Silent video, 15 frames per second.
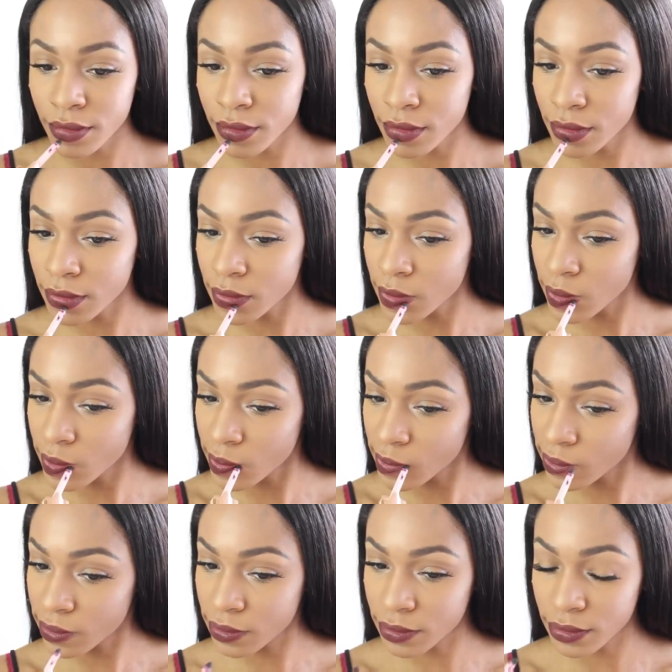
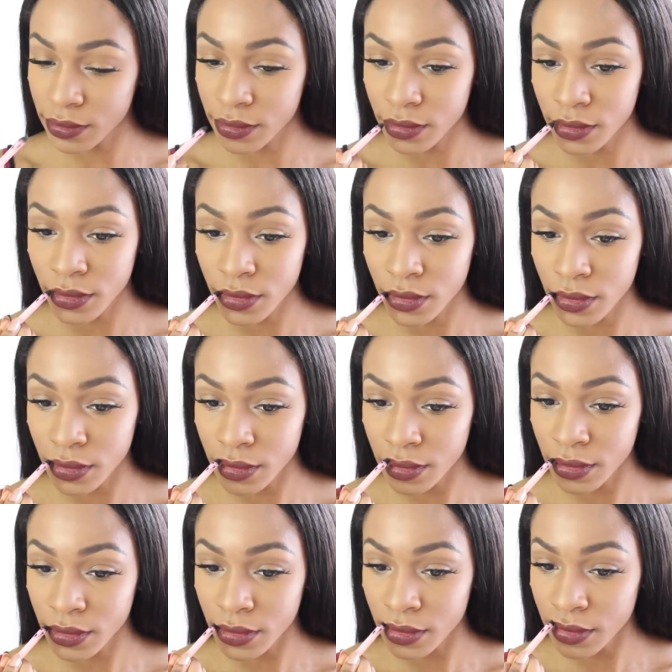
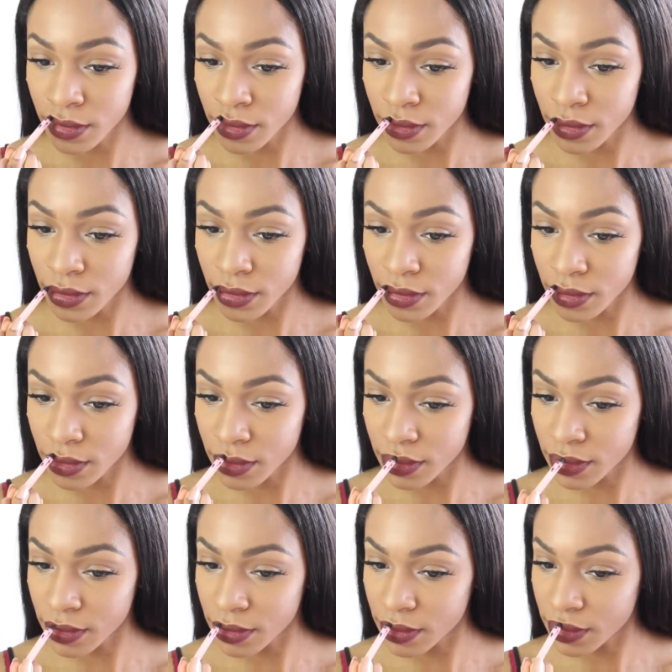
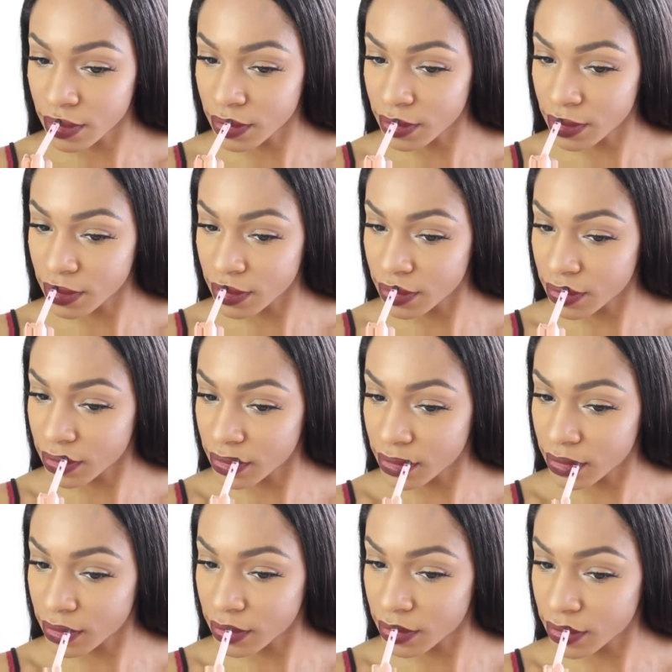
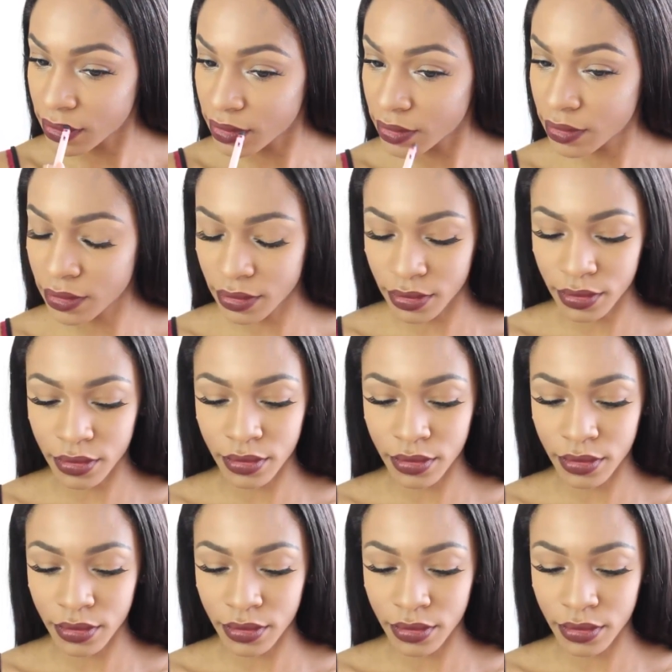(silence)